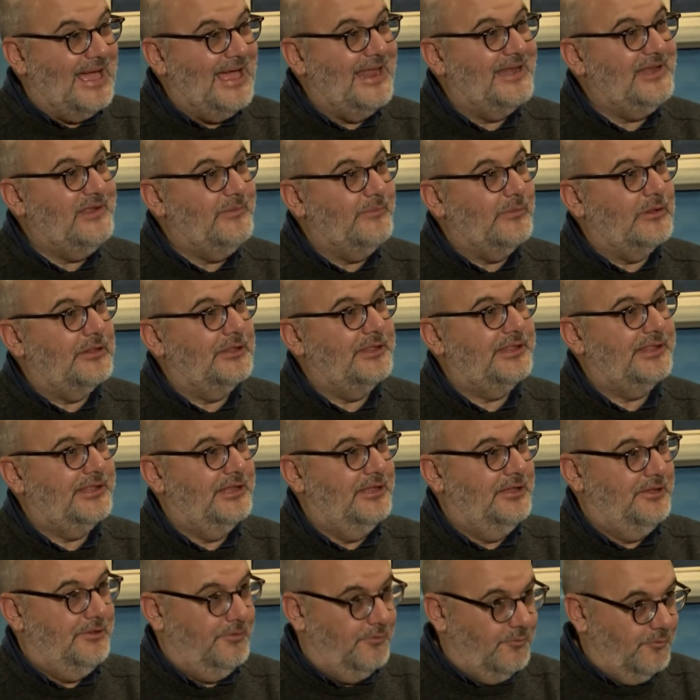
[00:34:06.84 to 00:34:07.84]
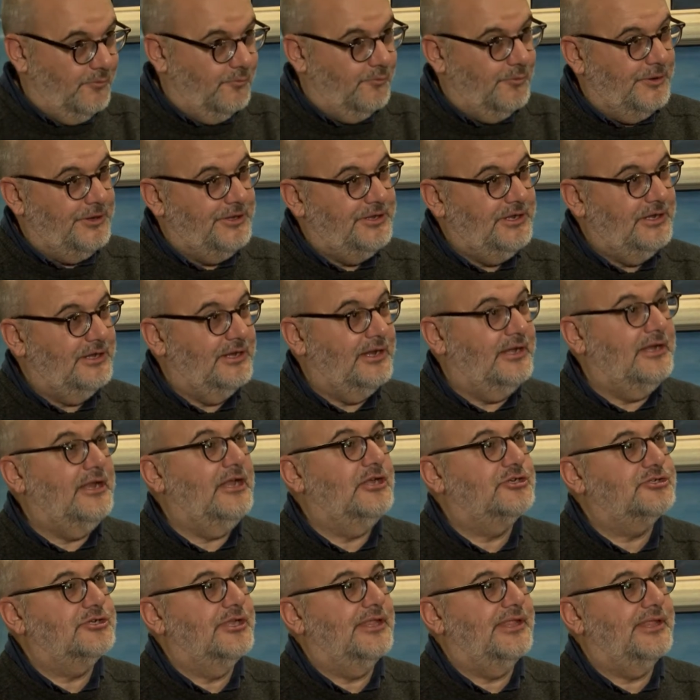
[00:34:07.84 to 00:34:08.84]
animals within a
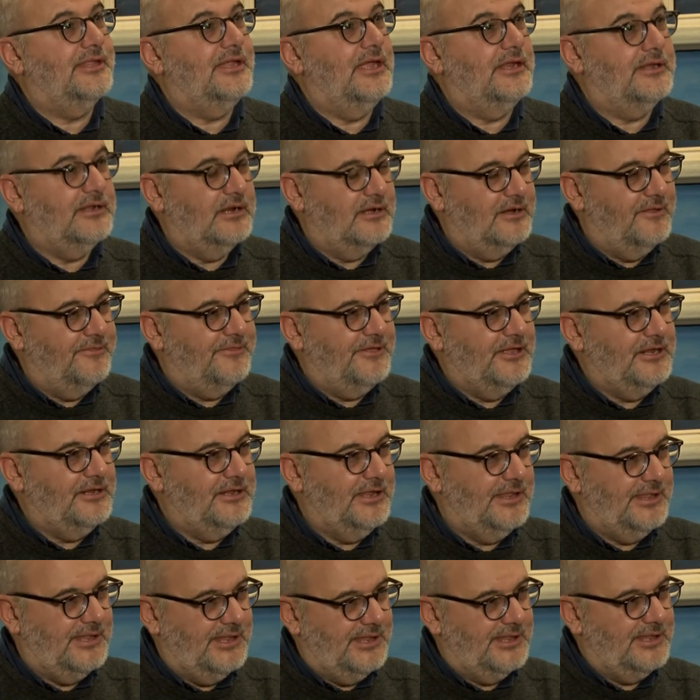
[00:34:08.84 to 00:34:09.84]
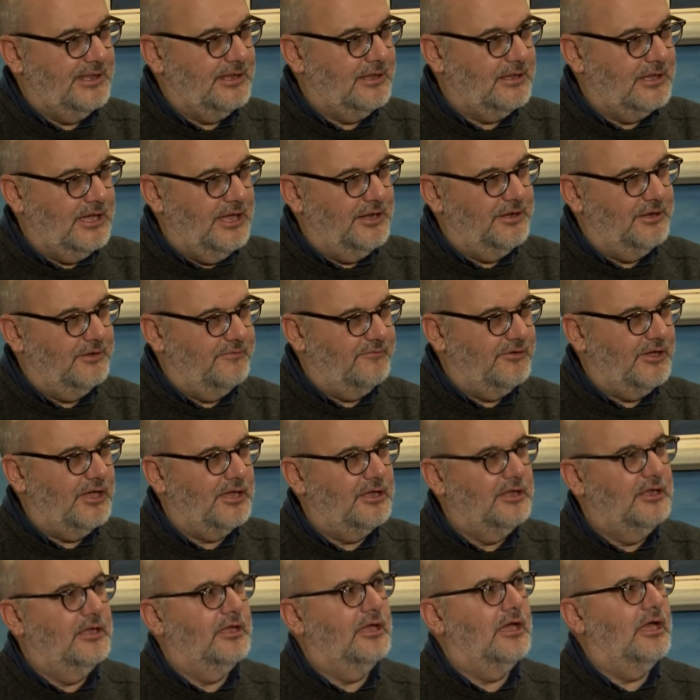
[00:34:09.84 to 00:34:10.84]
nation state. And I think this is a kind of
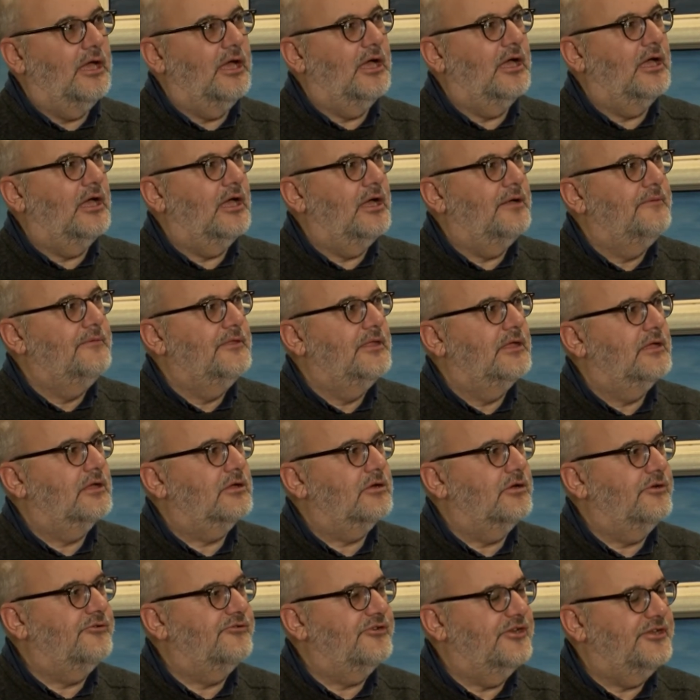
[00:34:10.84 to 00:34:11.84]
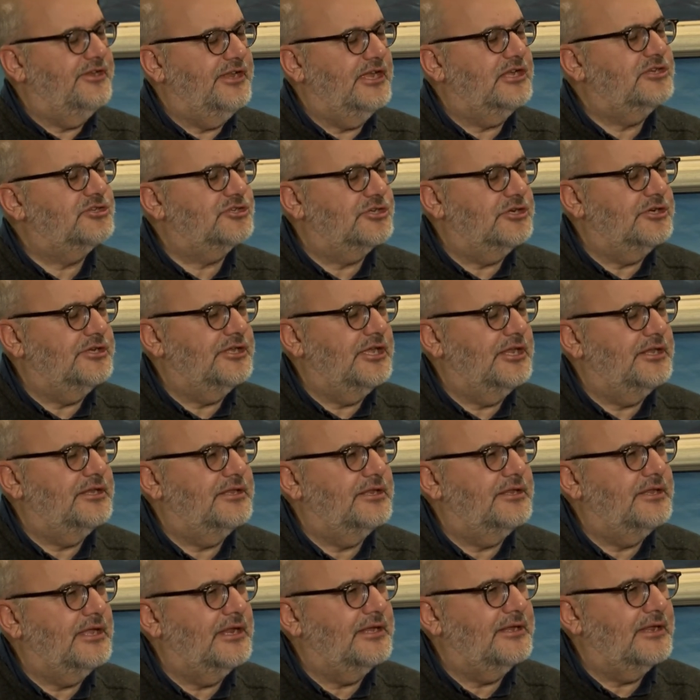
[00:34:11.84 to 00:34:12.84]
a contradiction
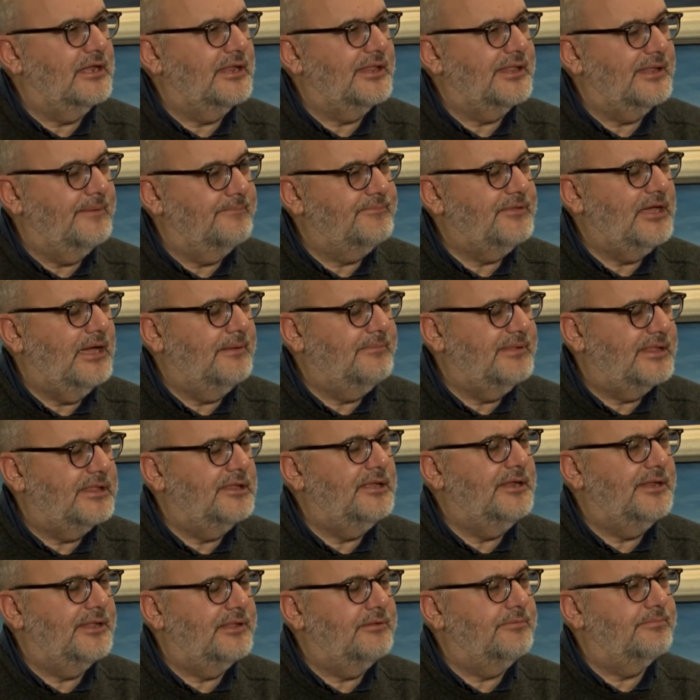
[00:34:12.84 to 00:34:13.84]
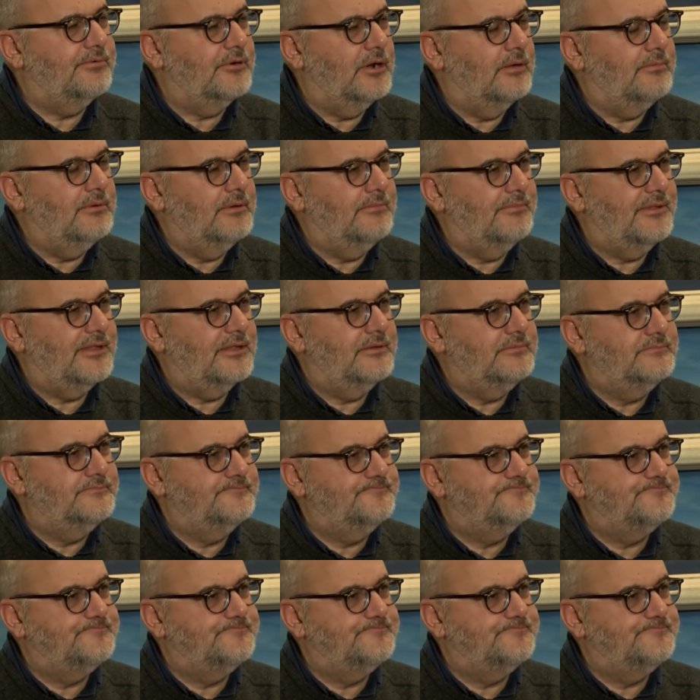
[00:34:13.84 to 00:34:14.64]
that sometimes leads to problems.